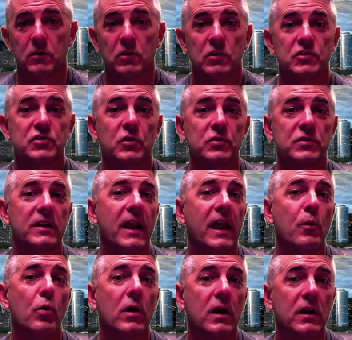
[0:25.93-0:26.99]
So today
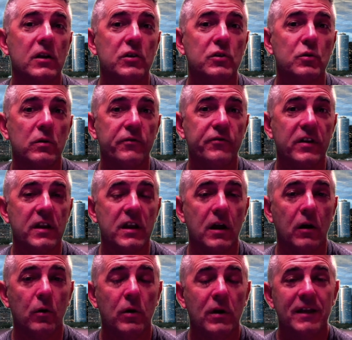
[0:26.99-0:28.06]
we're going to do a video